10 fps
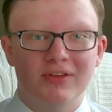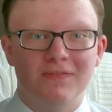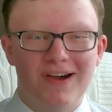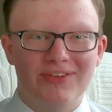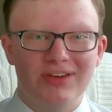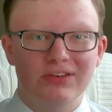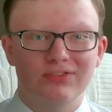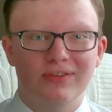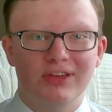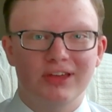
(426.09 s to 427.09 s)

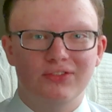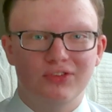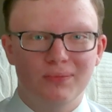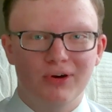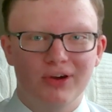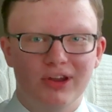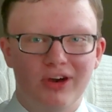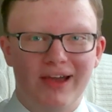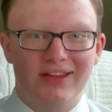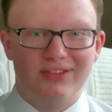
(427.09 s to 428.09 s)

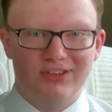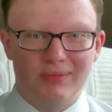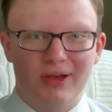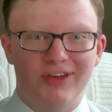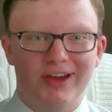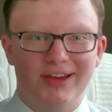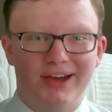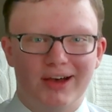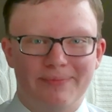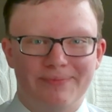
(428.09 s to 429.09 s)

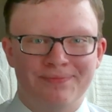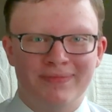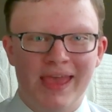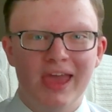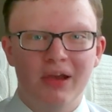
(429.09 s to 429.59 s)
falcontrivia2.0@gmail.com.